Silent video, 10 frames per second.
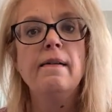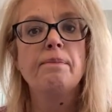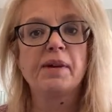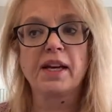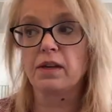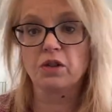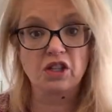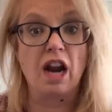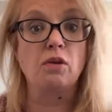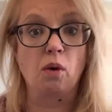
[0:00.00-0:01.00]
Because there's
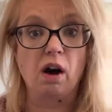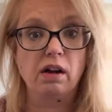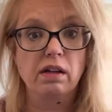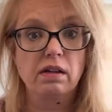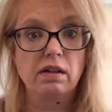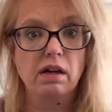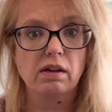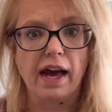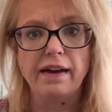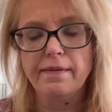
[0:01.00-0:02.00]
stunt work.
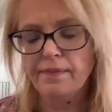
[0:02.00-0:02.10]
Okay.